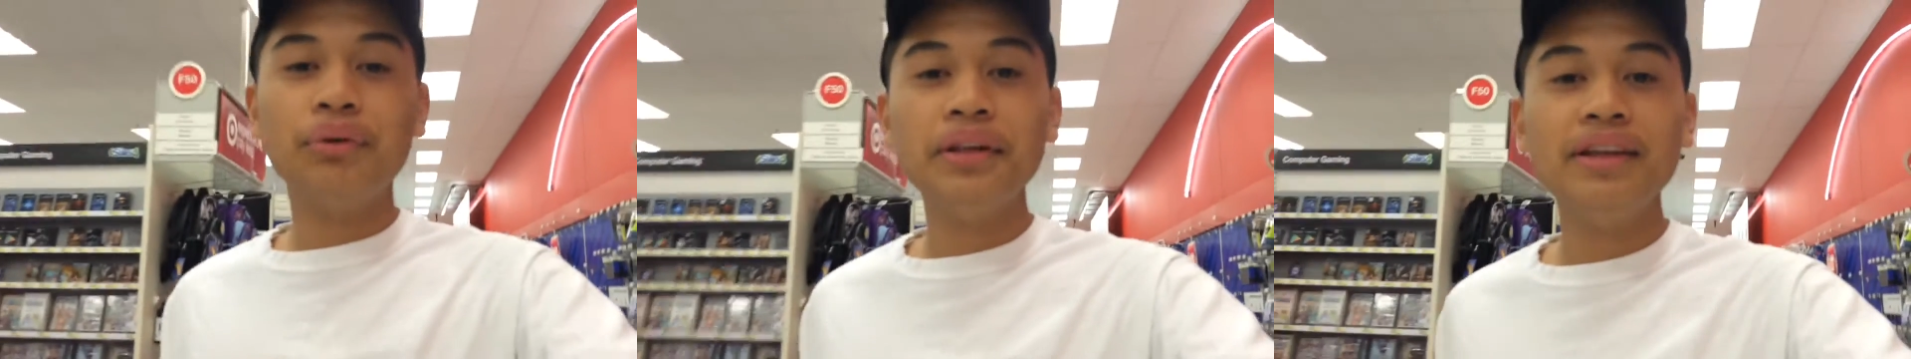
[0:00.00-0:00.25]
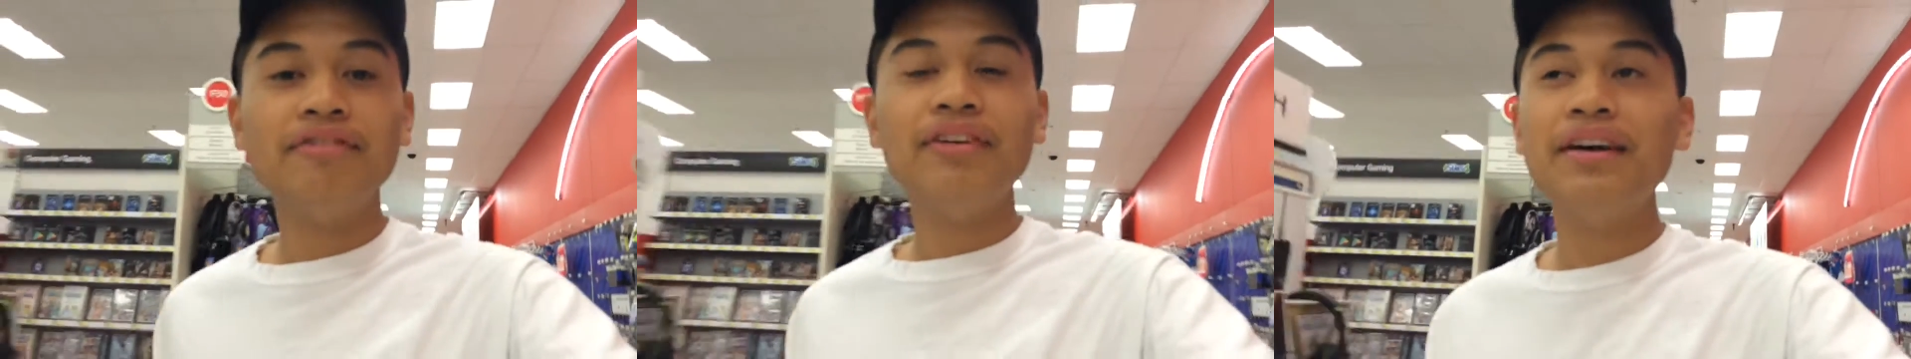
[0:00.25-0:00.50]

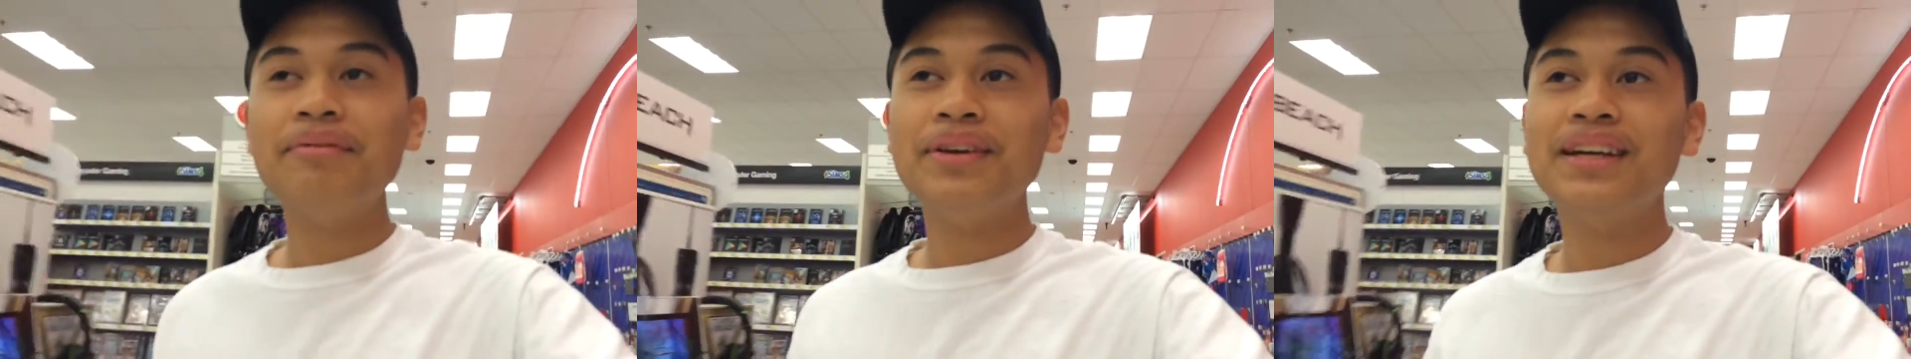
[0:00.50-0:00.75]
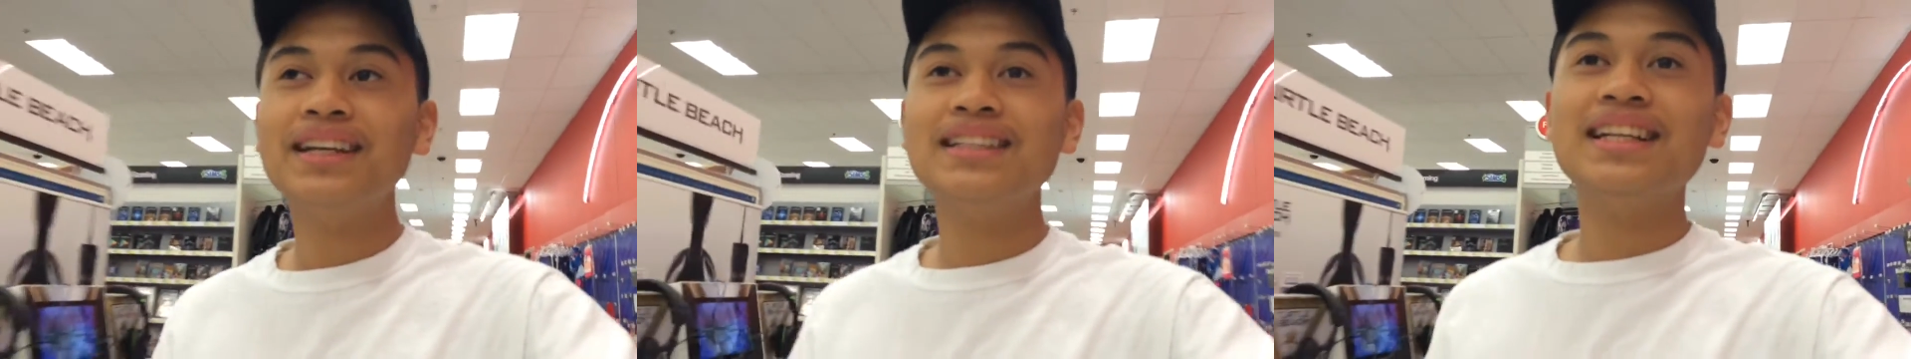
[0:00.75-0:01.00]
really fun
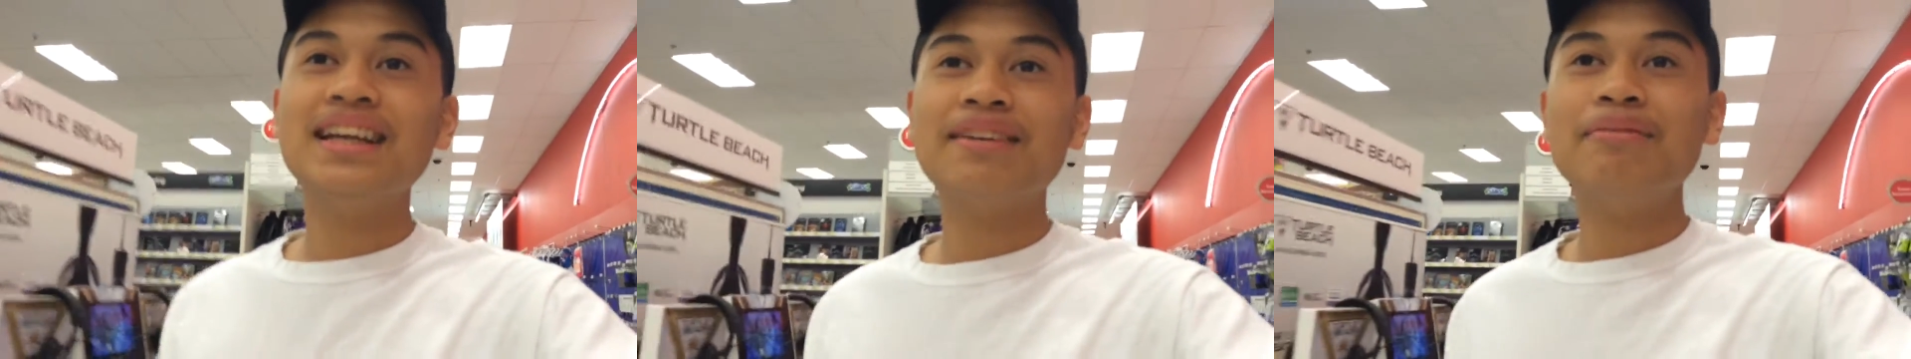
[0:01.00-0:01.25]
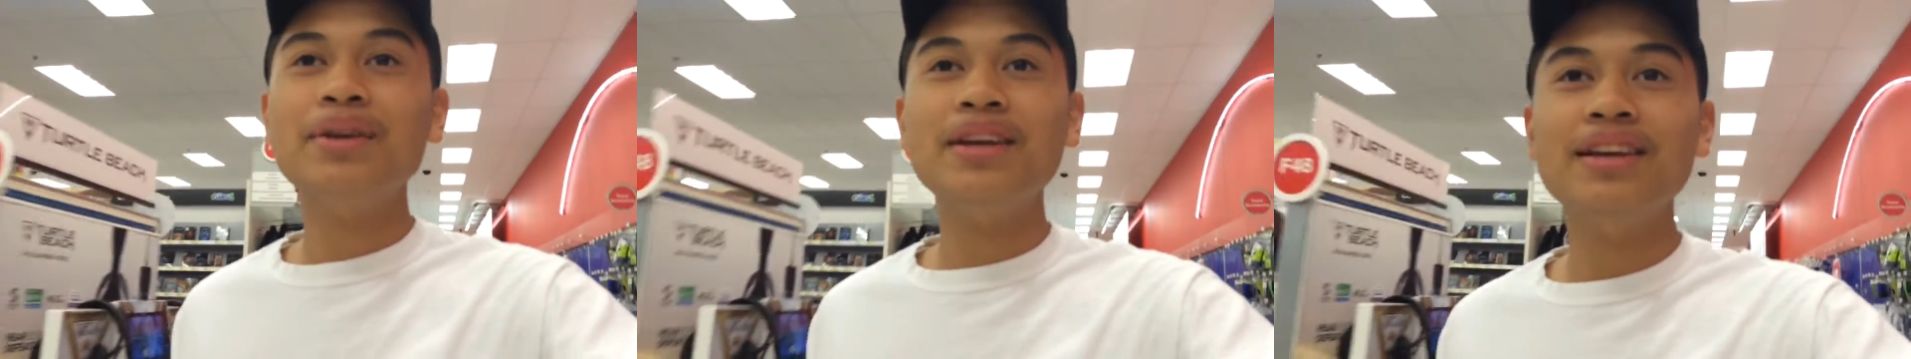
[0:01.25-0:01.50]
because,
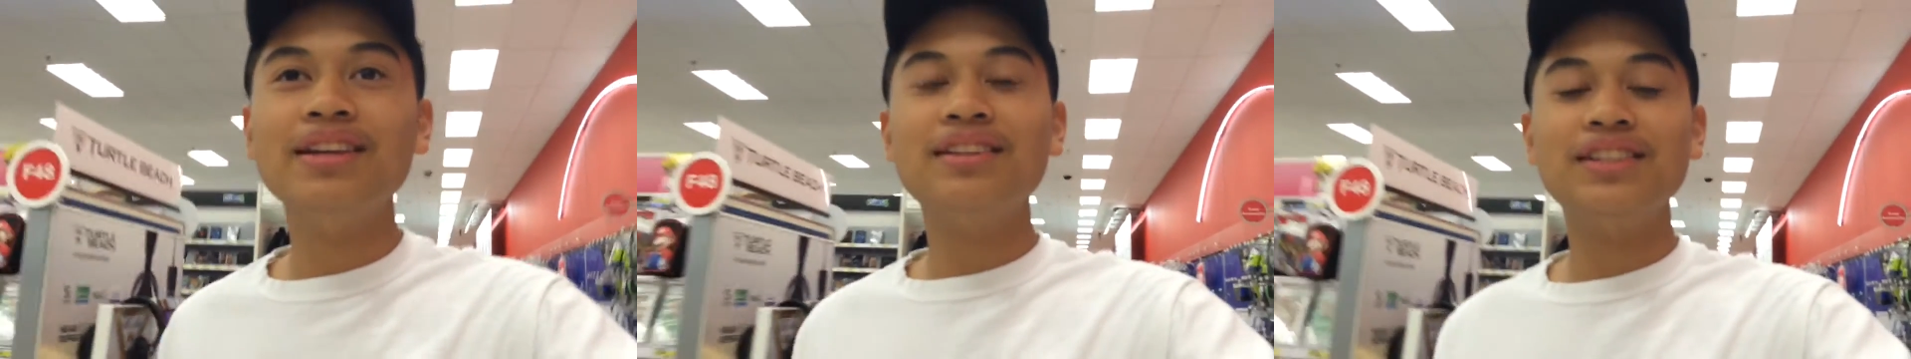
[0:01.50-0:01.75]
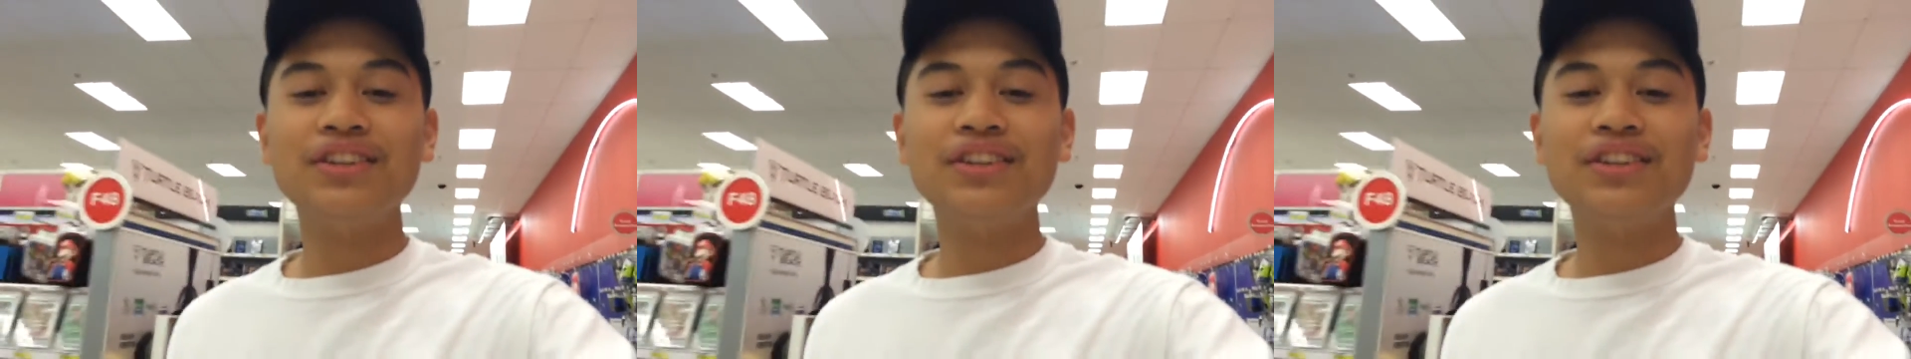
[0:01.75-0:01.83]
like, me,